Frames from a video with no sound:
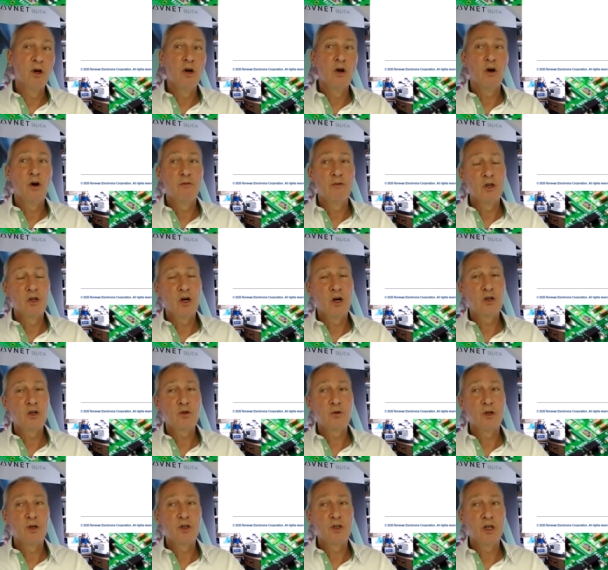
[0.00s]
of the I
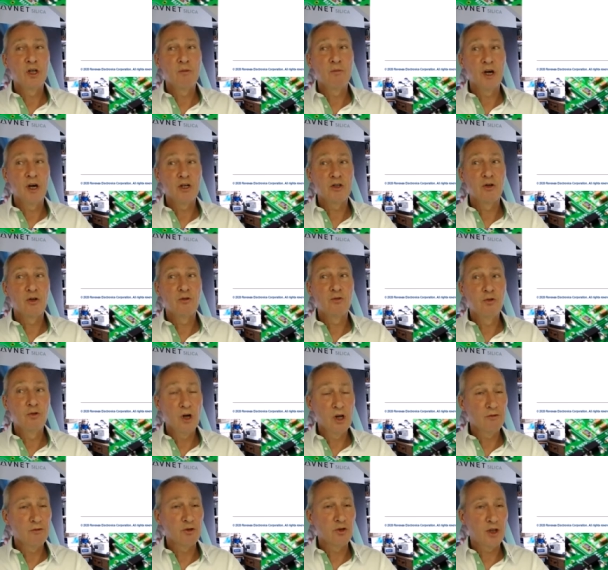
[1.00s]
two C master
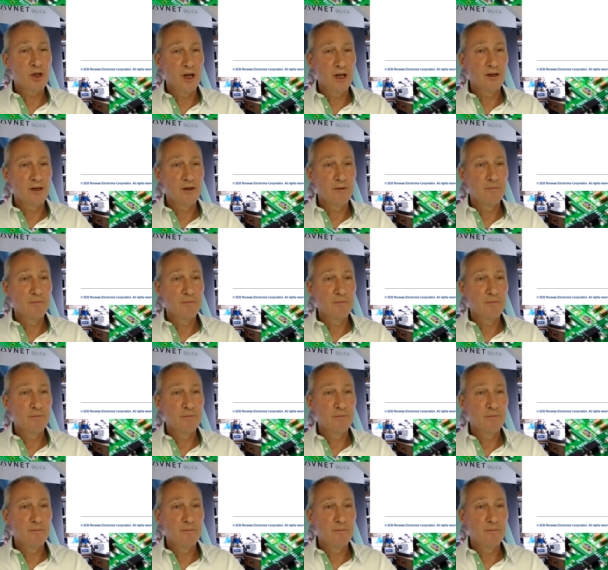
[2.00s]
driver stack